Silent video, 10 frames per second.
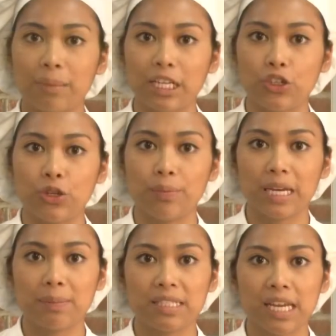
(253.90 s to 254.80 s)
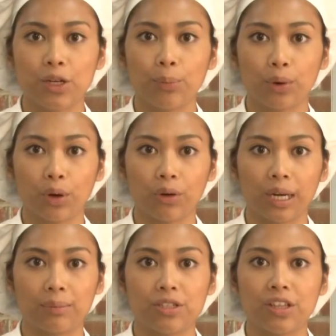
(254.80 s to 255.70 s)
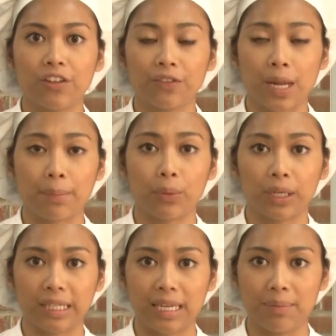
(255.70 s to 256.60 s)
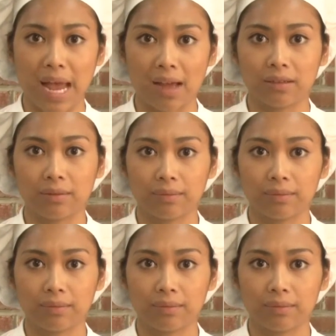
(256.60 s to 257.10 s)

my new baked potato program to the number one keypad.